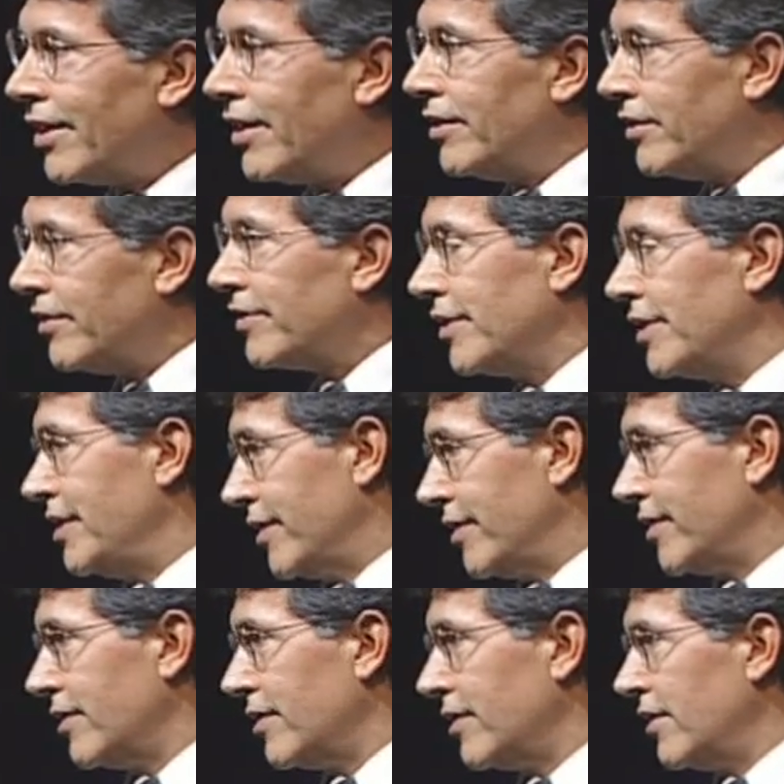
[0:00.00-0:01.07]

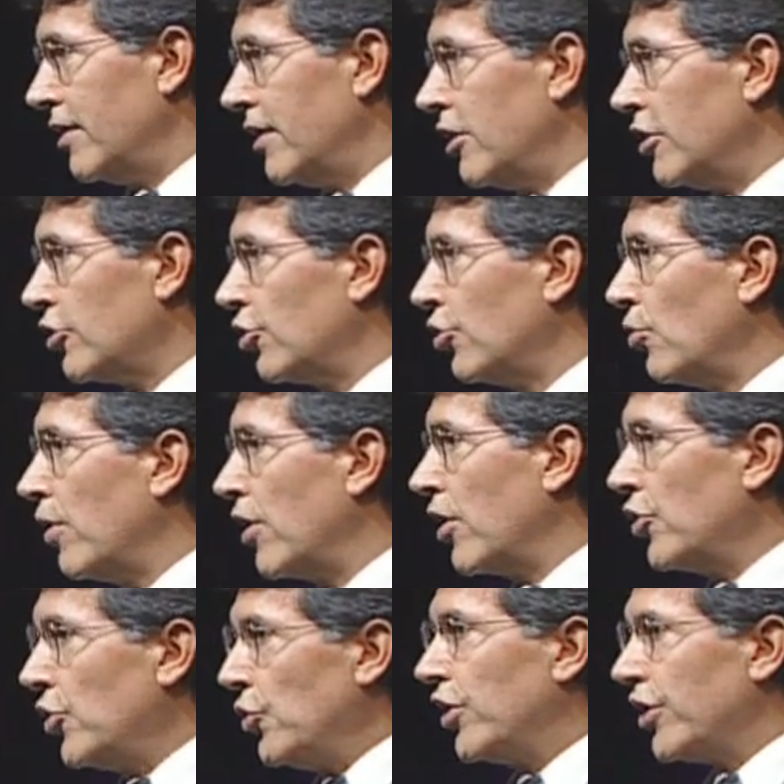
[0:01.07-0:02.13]
tendencies to
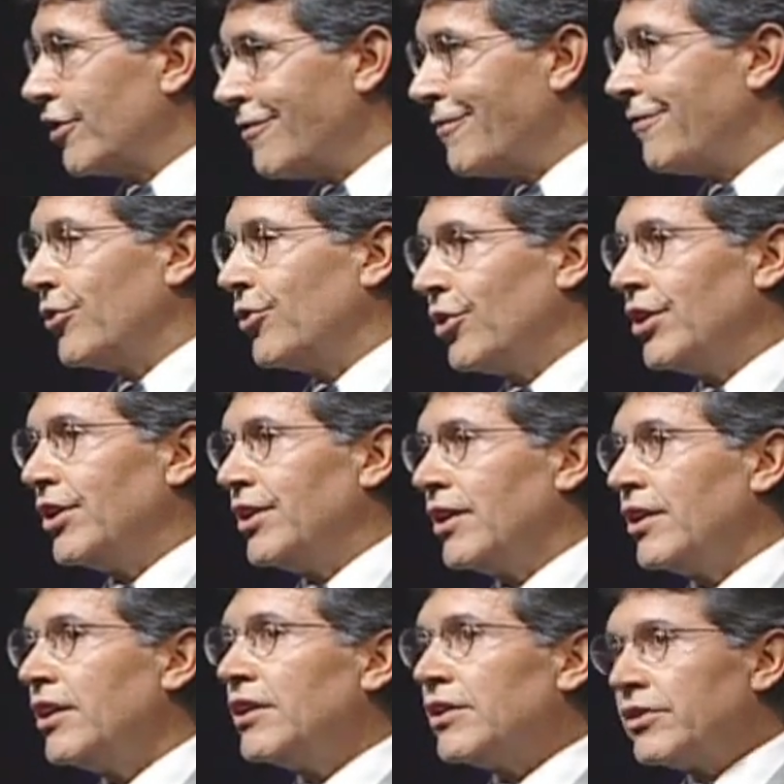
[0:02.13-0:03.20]
where you can avoid
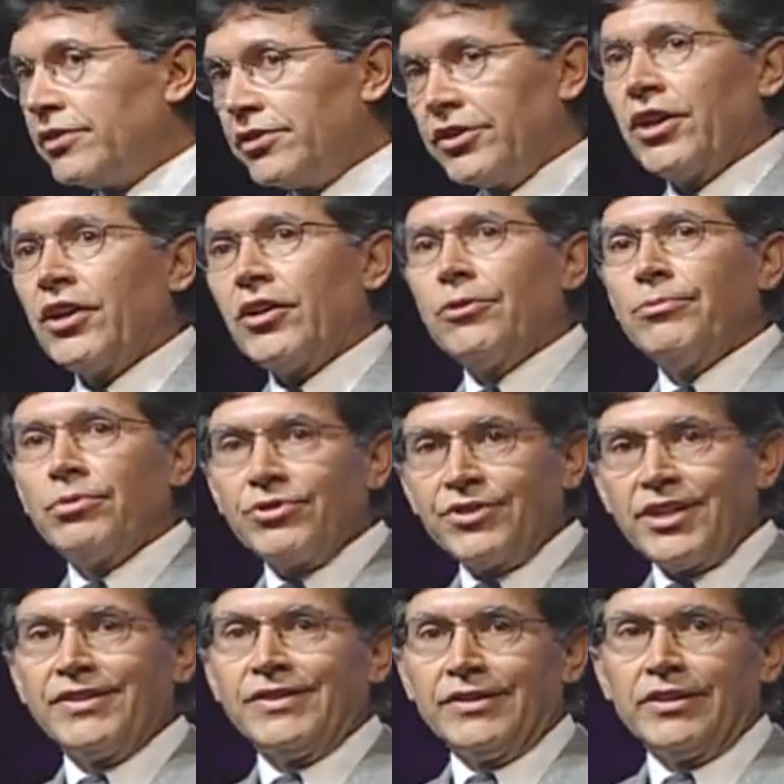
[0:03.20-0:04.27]
terrible
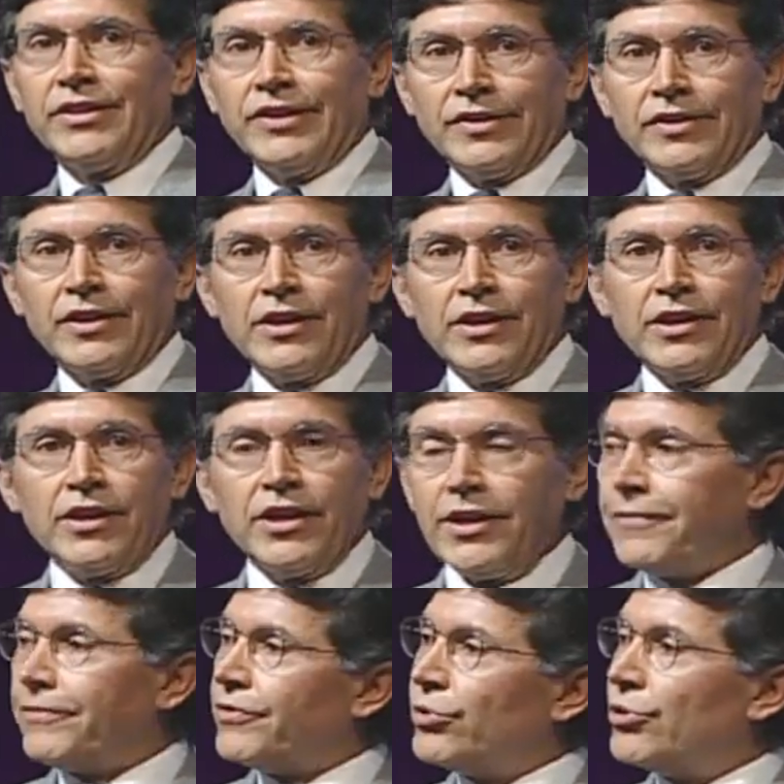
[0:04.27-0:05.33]
destinies
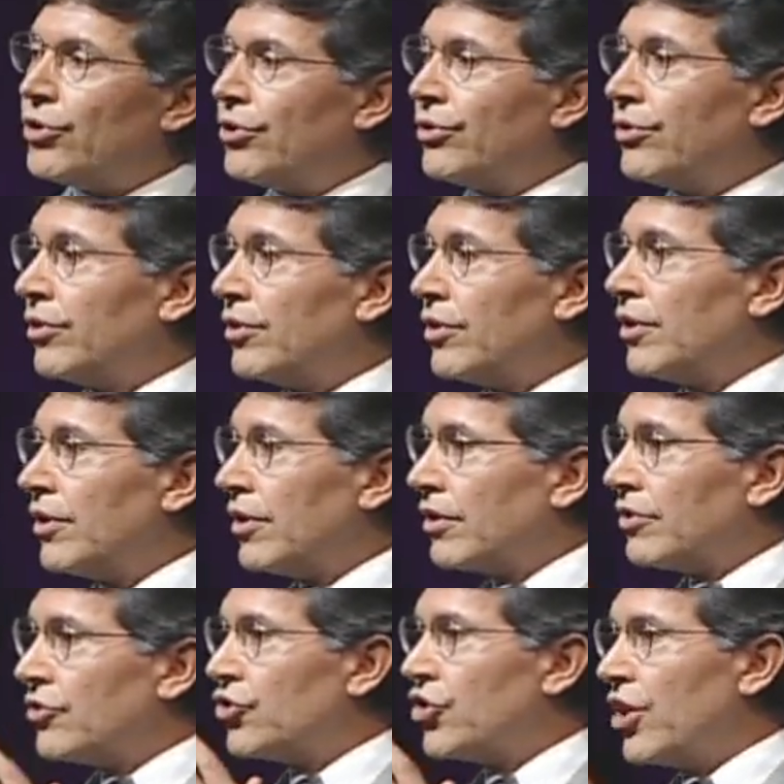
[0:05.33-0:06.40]
if you don't
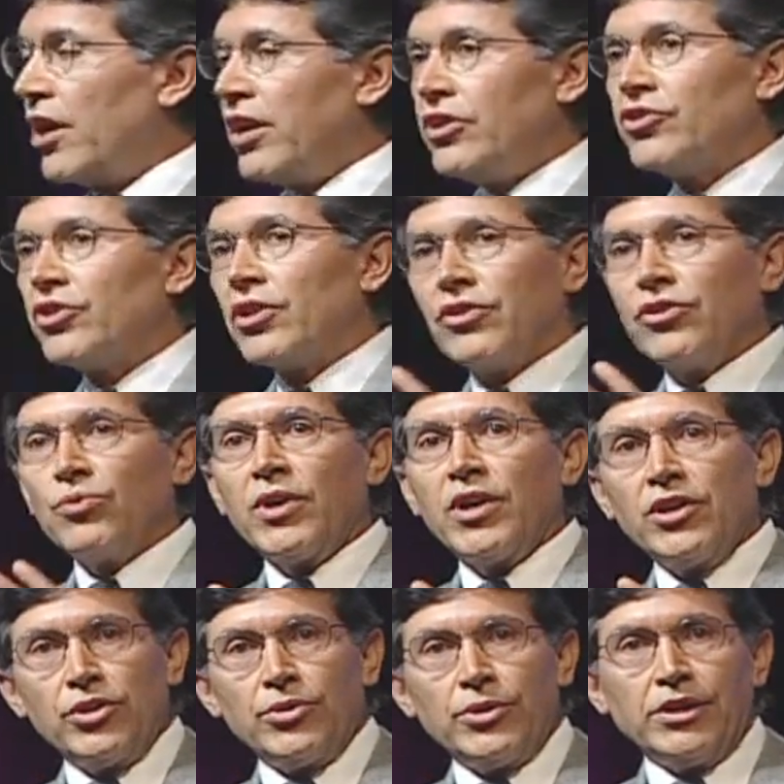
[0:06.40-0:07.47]
change the
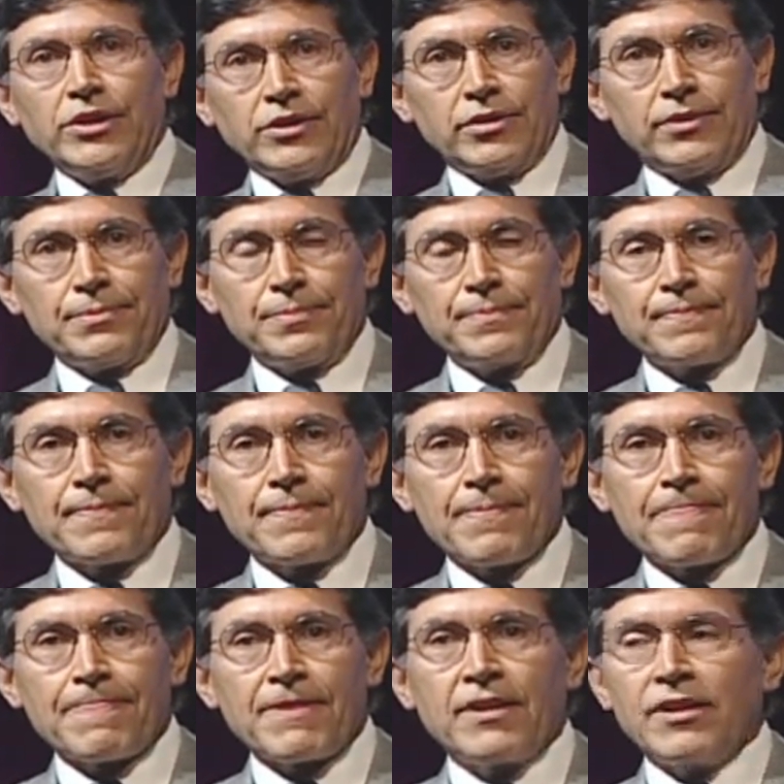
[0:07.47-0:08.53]
way you eat.
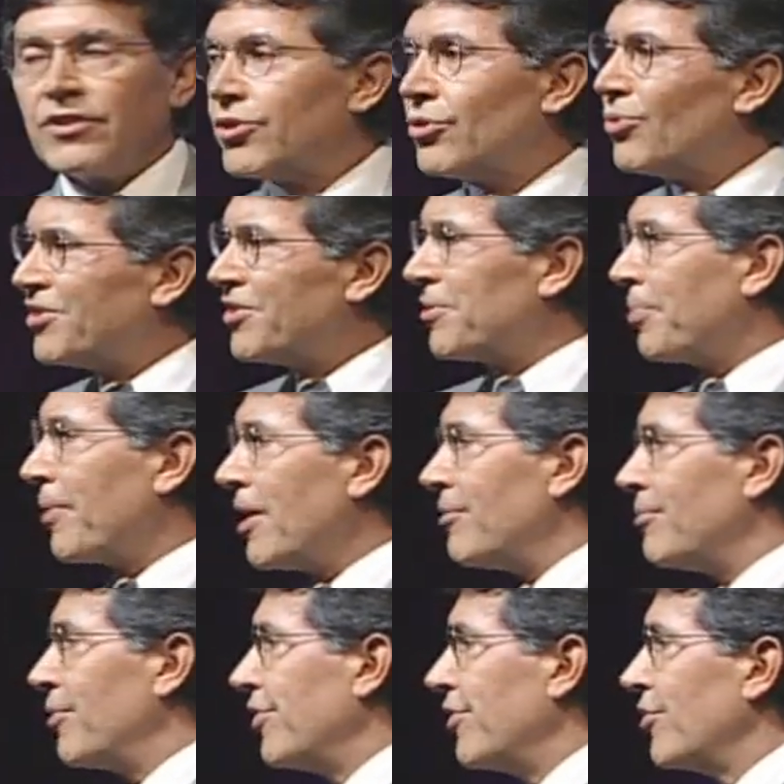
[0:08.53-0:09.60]
So, what's the
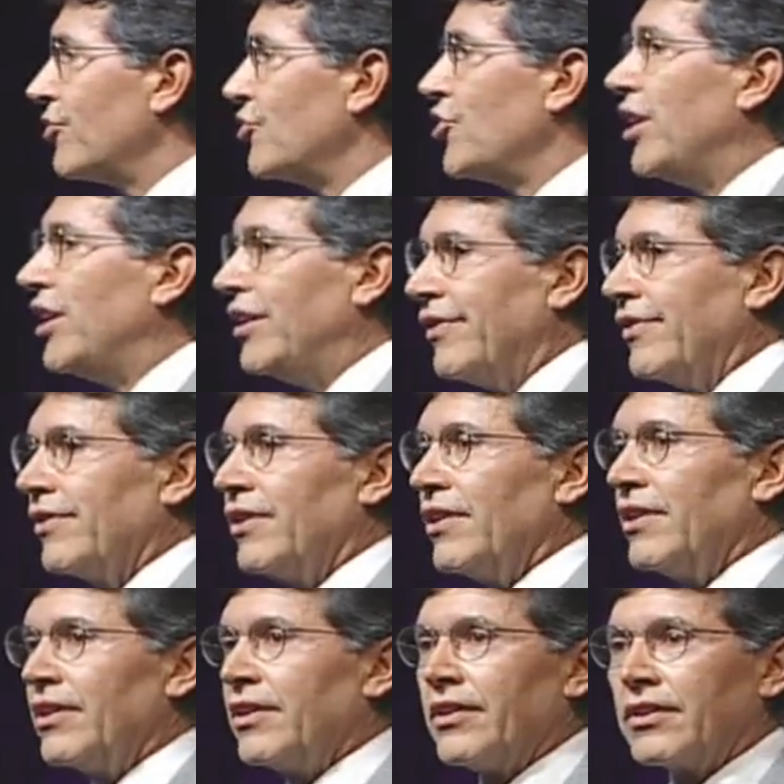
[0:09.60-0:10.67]
problem with your genes?
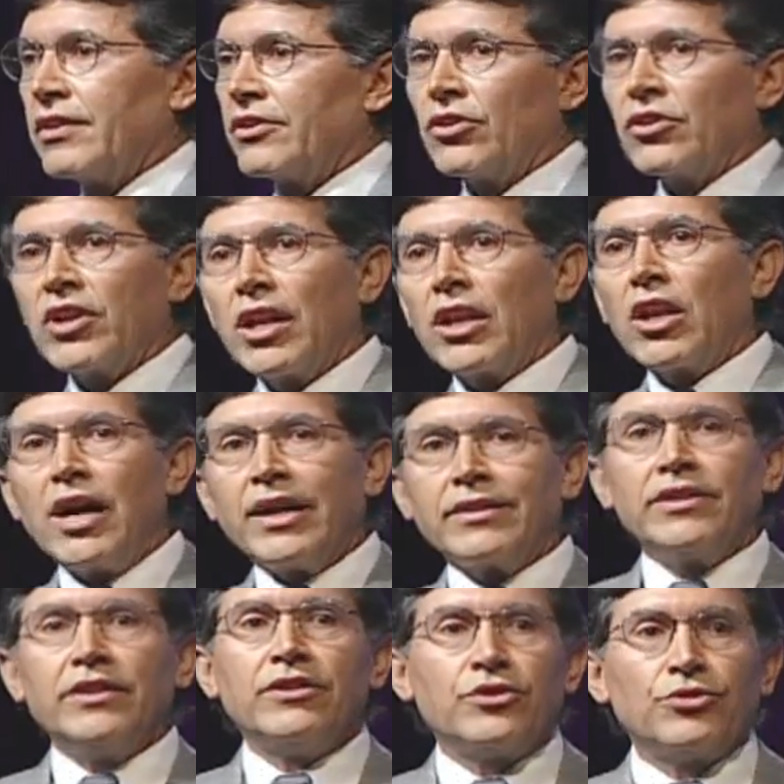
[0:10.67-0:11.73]
You're not
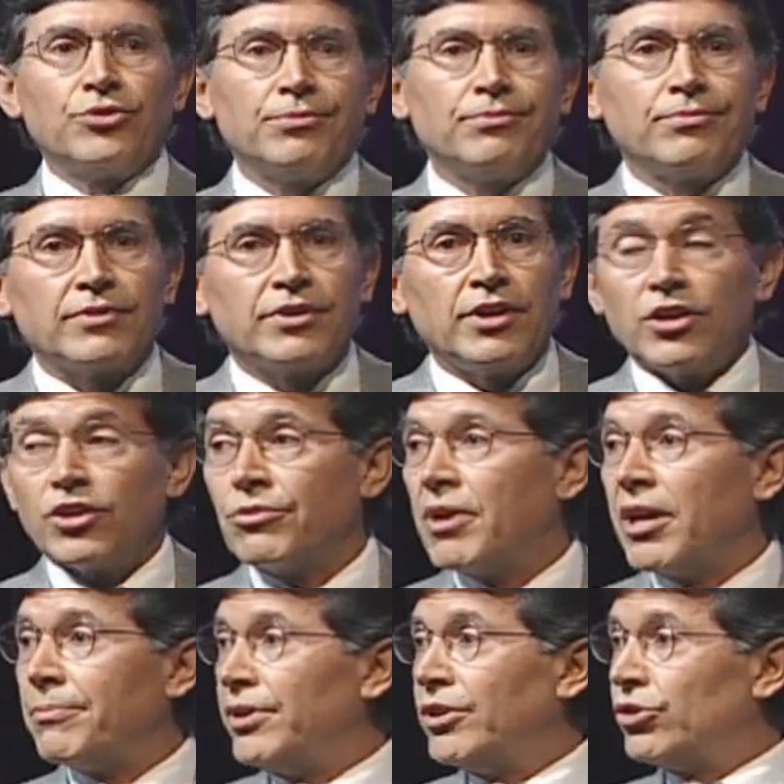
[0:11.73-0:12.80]
locked into them. You
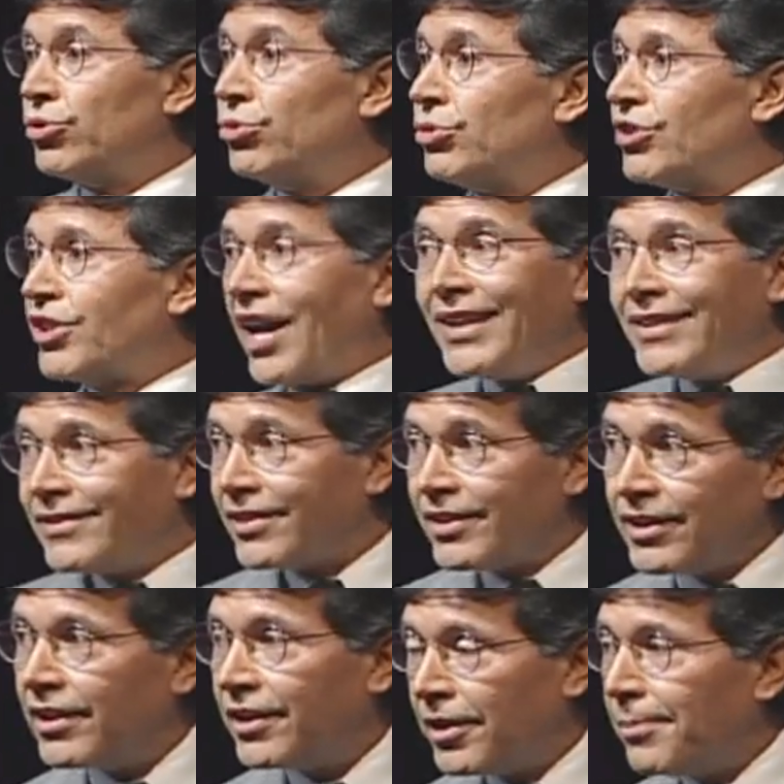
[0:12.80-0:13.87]
might be too tight
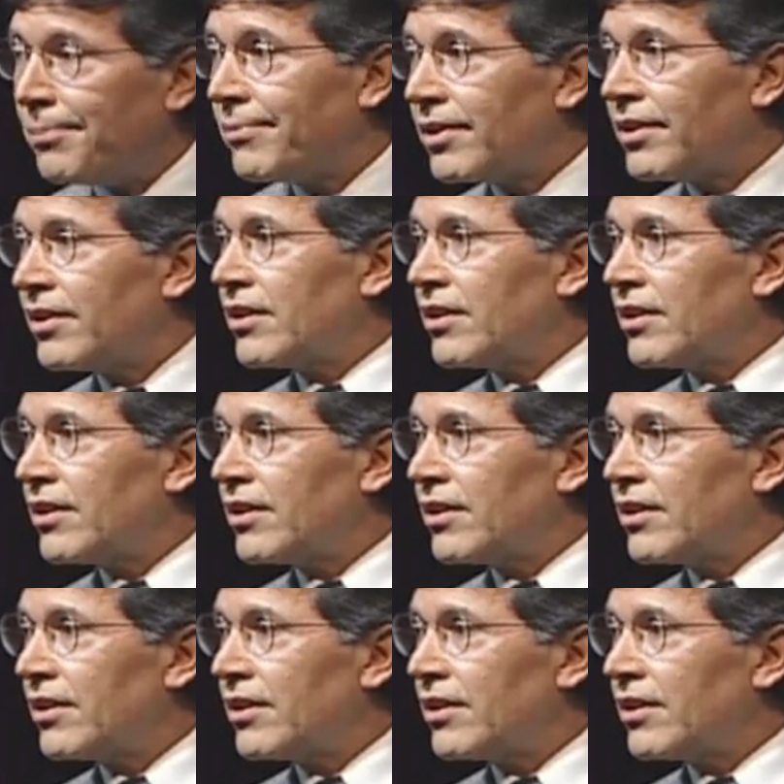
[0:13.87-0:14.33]
in them,